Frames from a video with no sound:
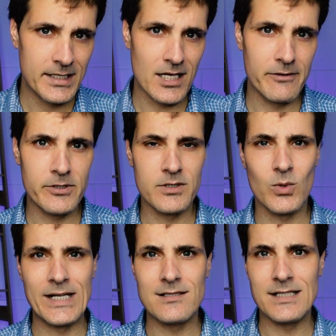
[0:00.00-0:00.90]
Now, if you're in
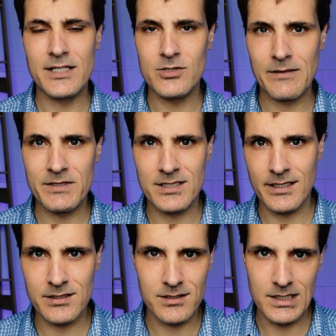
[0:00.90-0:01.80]
Queensland, you'll have a
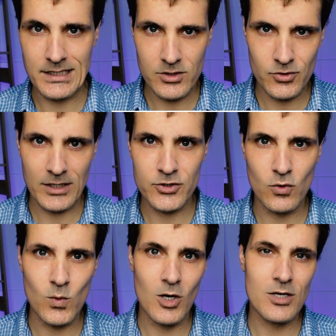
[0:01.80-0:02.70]
6-year
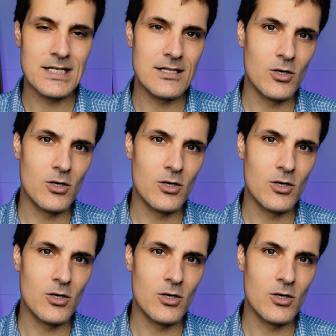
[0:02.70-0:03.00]
structural warranty